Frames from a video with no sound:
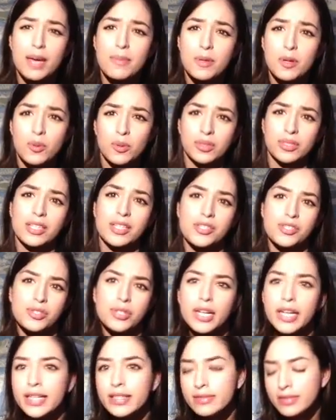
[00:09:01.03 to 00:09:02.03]
World
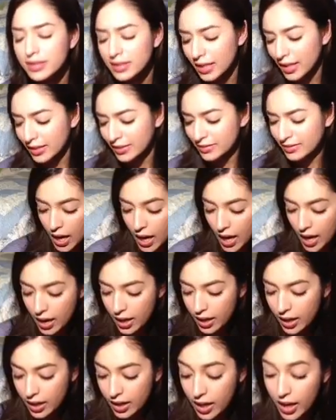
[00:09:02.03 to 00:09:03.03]
History, yeah.
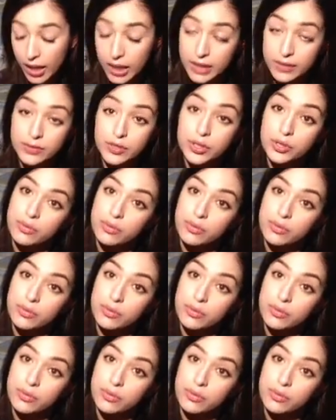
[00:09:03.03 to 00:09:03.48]
I love